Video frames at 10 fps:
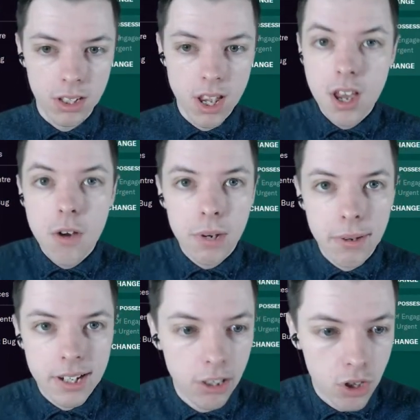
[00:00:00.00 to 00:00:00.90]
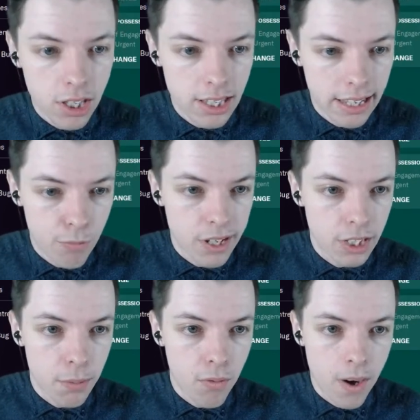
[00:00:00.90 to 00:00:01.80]
when you actually look at the left wing spot
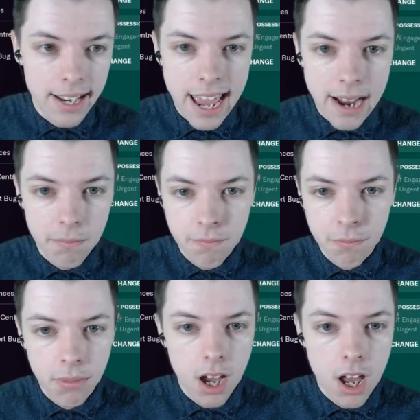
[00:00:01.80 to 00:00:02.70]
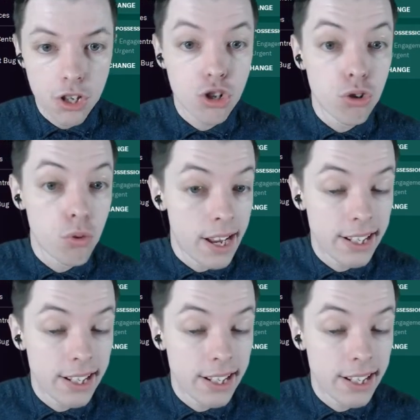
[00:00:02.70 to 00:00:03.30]
right now, Chukwueze